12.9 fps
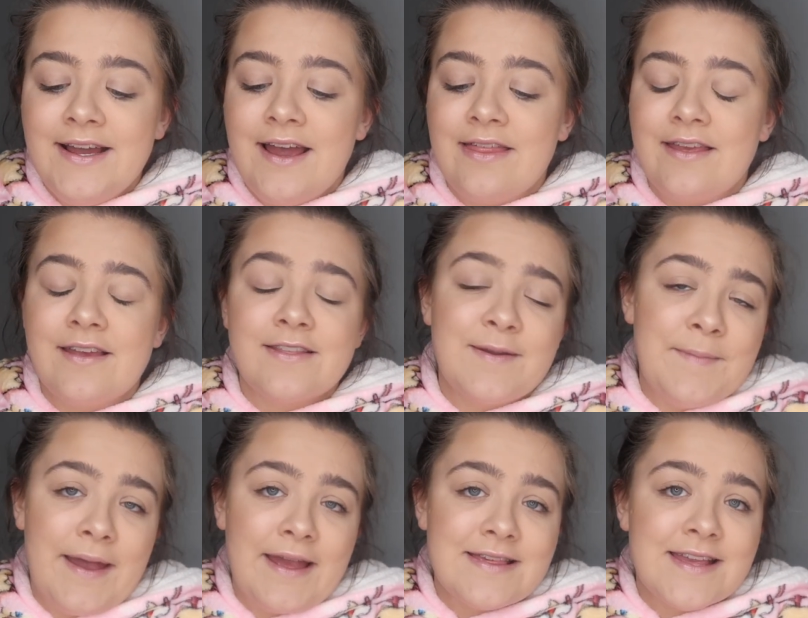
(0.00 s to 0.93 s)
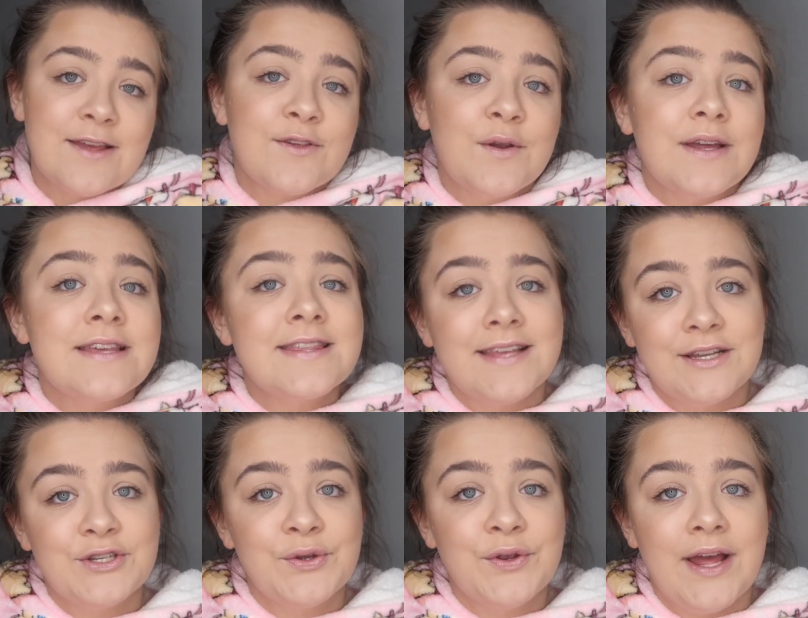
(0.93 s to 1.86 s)
I think it's amazing. So it is
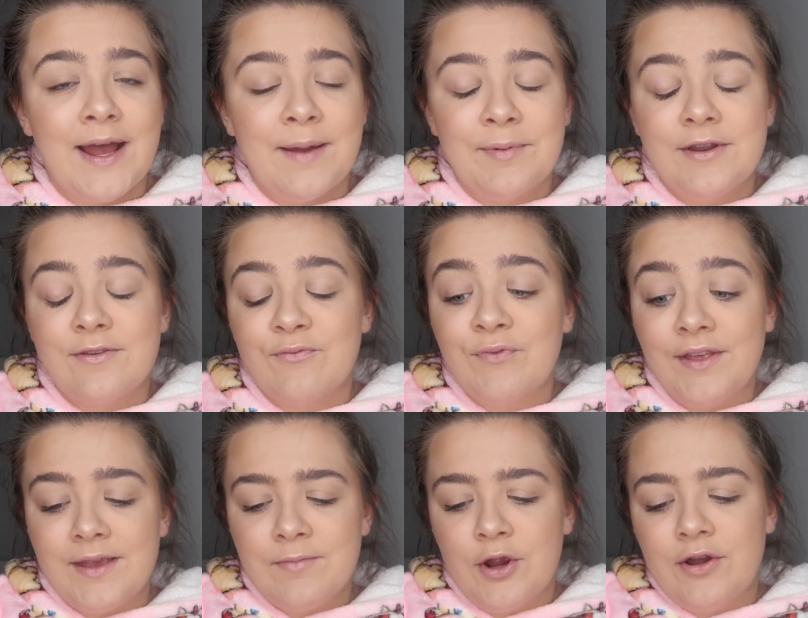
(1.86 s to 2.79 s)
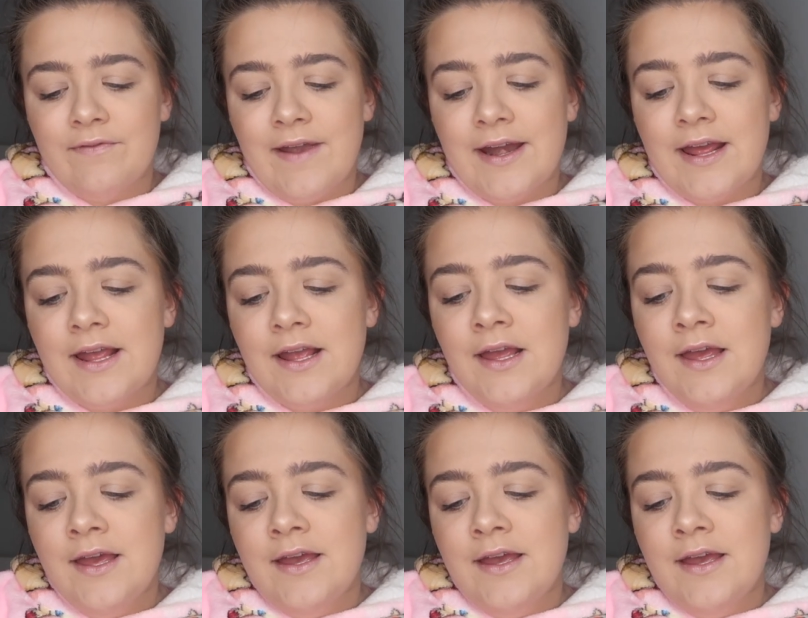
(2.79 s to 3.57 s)
such a good app and it's really motivating.